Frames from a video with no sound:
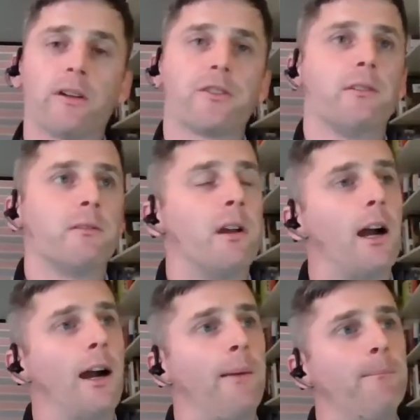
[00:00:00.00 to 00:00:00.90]
question.
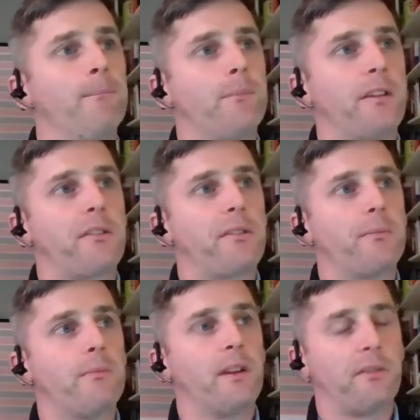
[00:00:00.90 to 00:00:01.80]
Um,
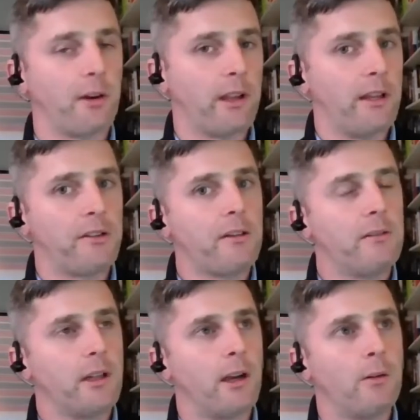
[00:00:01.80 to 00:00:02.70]
it's it's very
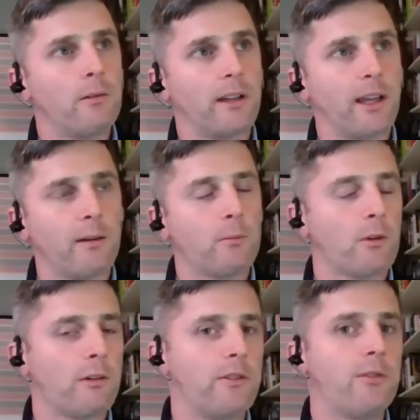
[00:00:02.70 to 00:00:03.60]
easy. You know, again,
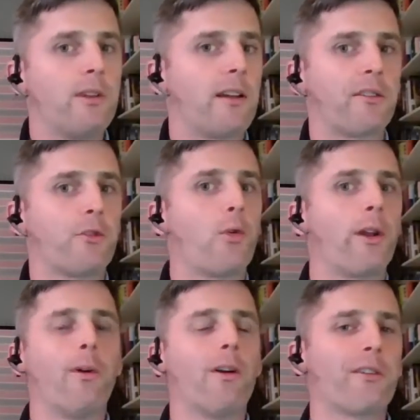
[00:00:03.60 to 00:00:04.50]
we're in
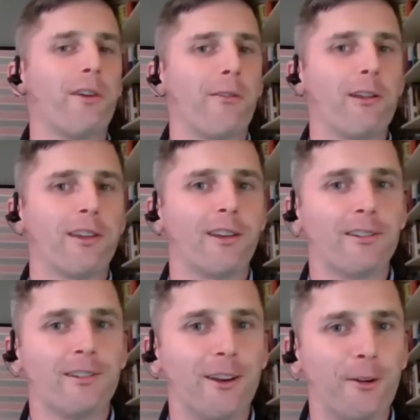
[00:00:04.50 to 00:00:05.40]
2021, so
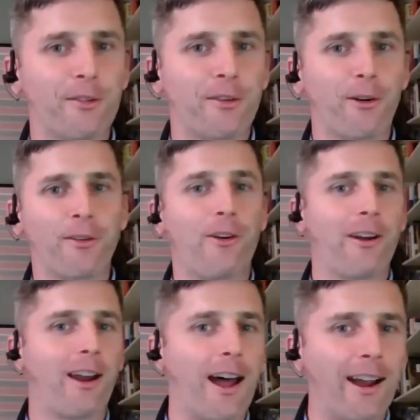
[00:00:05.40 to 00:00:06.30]
everything you know starts
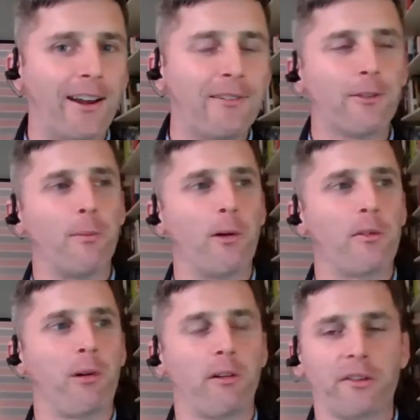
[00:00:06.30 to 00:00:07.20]
online for the
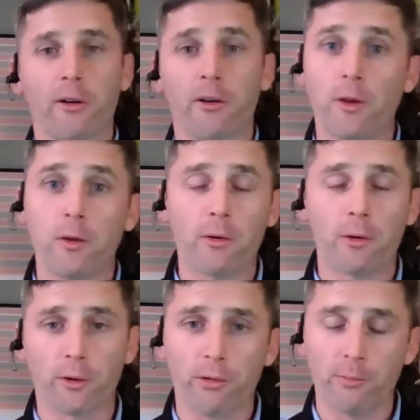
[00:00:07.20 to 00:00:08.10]
most part. So if you go
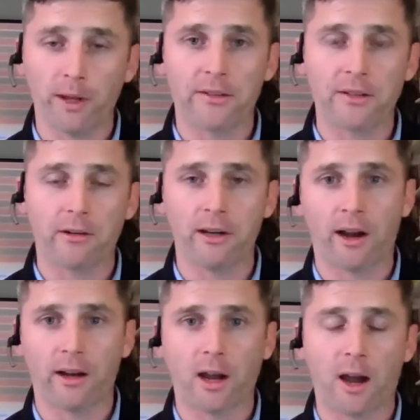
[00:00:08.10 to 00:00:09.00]
to
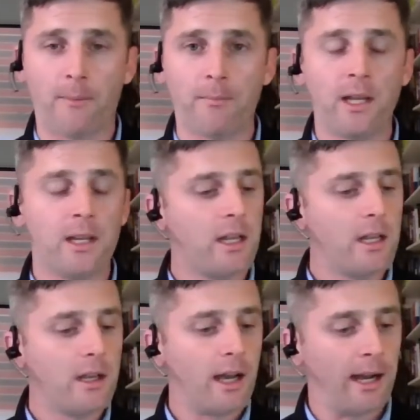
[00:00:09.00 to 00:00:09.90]
recruitmilitary.com
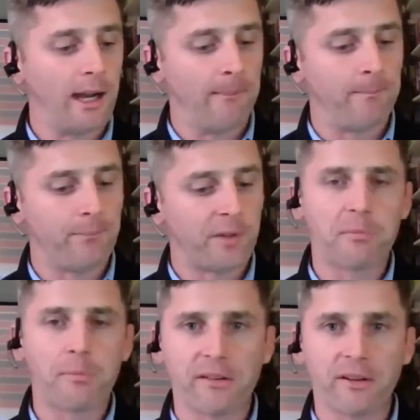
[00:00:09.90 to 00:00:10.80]
um,
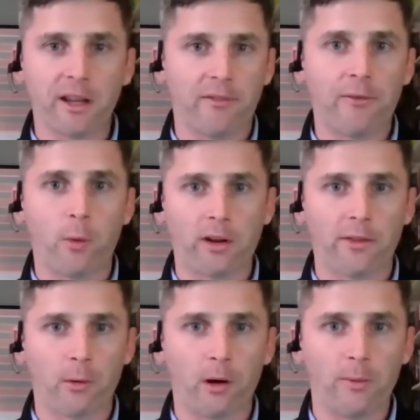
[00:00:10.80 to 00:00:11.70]
there's basically a fork
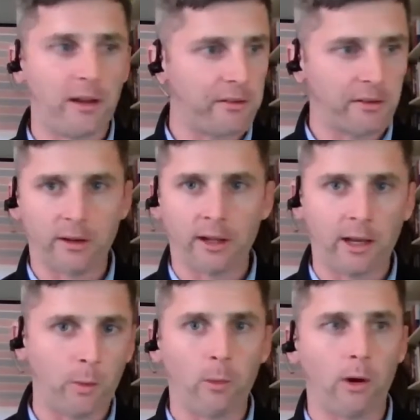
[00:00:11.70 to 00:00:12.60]
in the road because
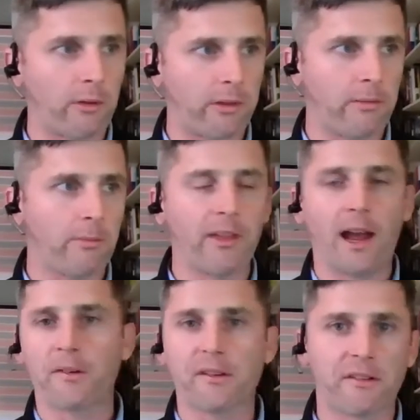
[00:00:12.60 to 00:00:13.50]
again, we work with
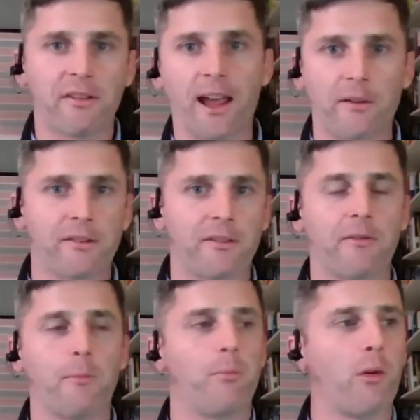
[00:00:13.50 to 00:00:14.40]
thousands and thousands
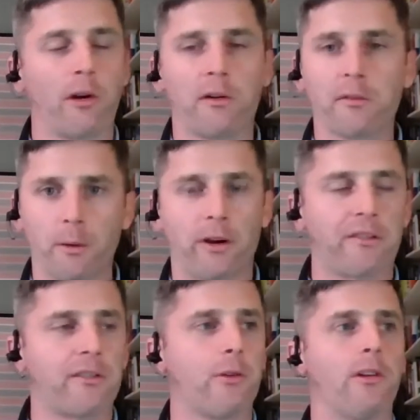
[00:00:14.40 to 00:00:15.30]
of employers. We
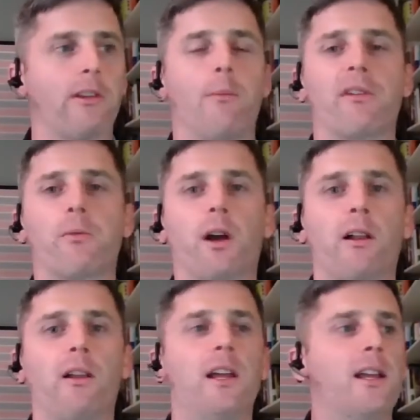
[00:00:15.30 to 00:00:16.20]
want to steward them as
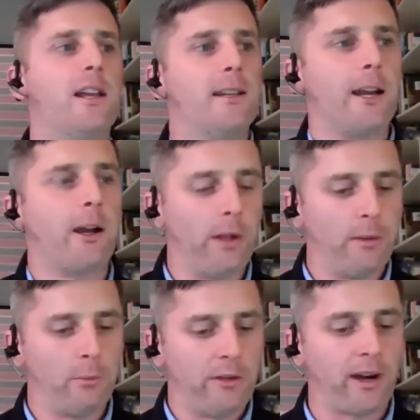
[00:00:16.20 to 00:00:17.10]
well. You know,
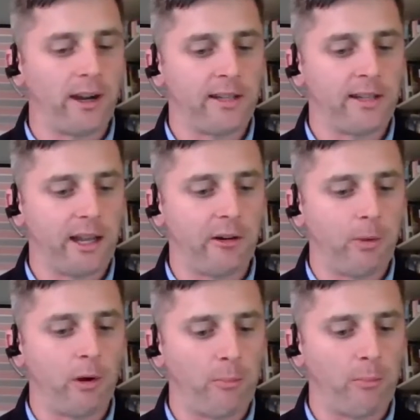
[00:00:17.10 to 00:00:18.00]
we we try to take care
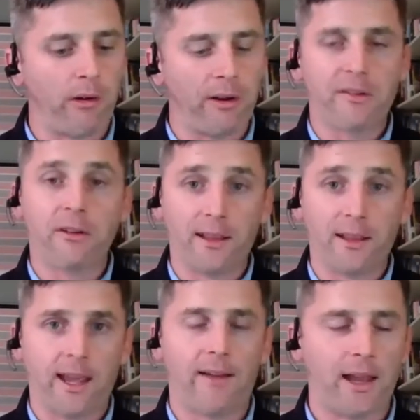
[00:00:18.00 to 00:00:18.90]
of both parties so
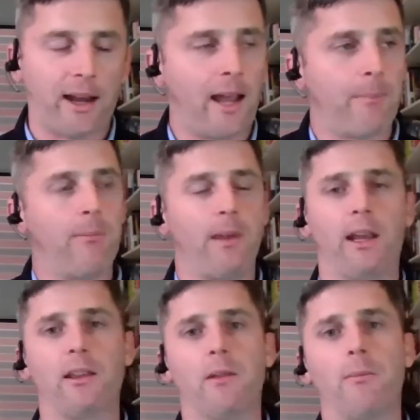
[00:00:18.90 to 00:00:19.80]
that they have that happy
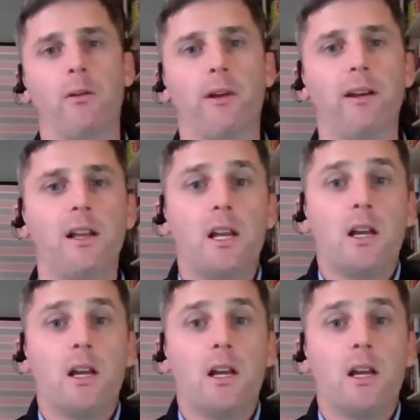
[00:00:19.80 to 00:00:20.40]
meeting in the middle. But